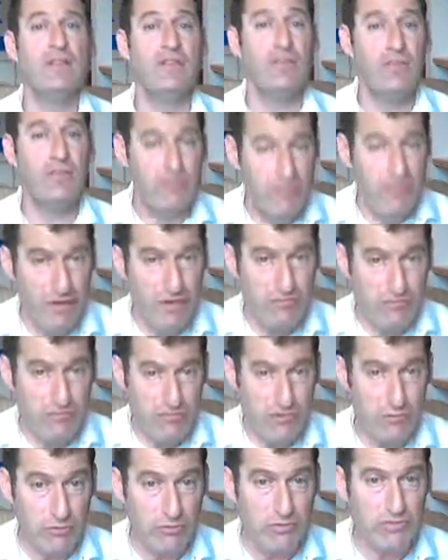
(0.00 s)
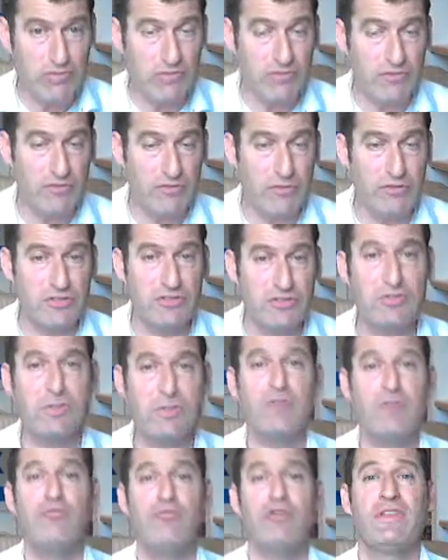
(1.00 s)
the Maril, which is the first
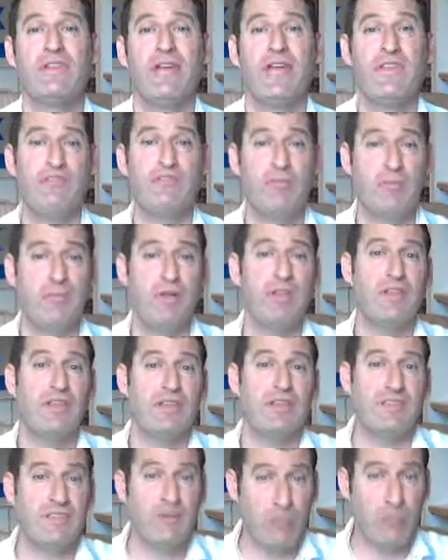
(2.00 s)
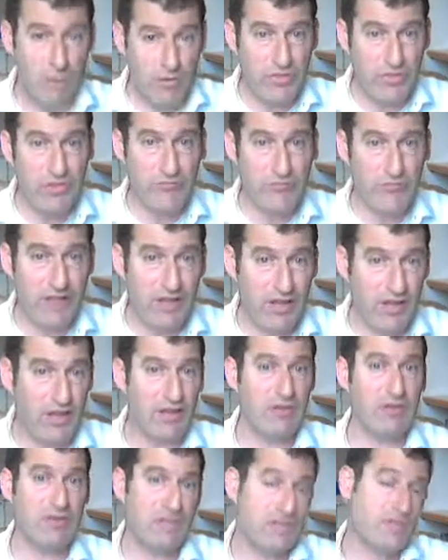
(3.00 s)
opinion, brought down the Ramah that you say with a
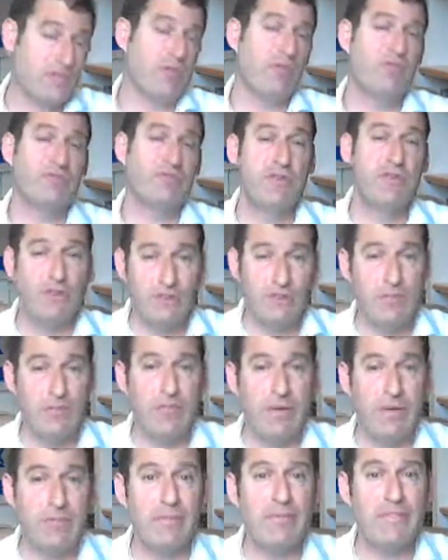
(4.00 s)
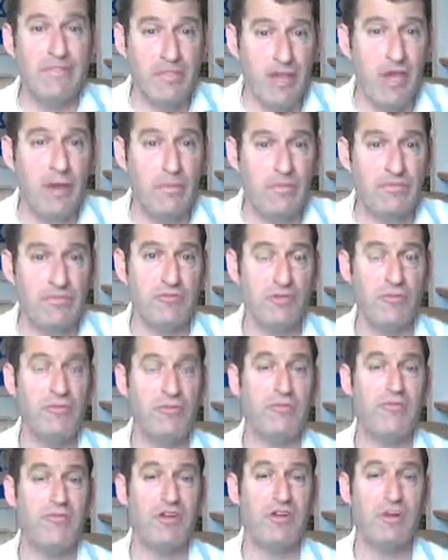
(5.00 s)
bracha, because sof, the Bama is, it comes from
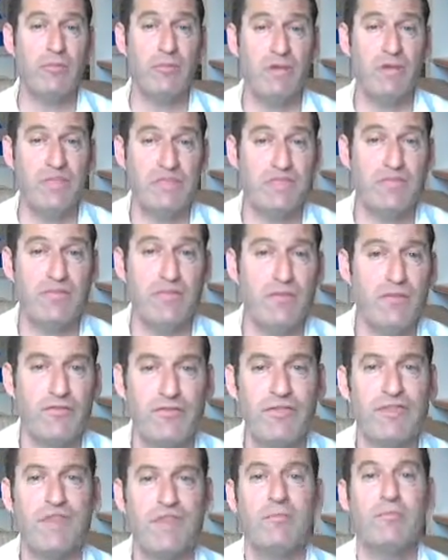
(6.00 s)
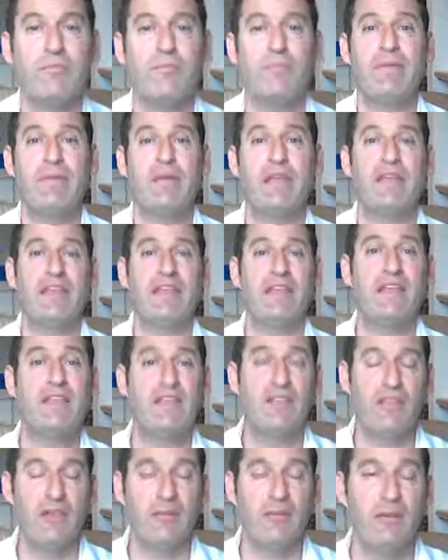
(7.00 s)
the rabbis, even if it didn't make it into
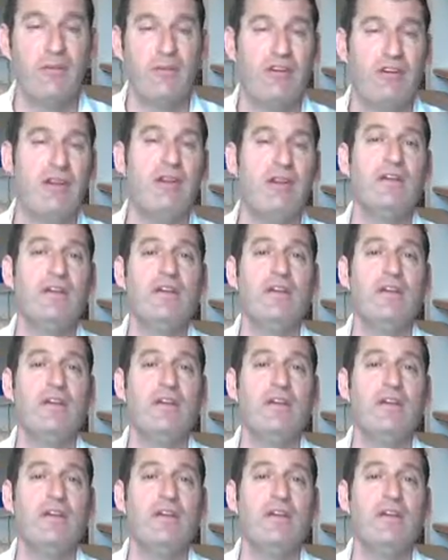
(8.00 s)
the Gemara.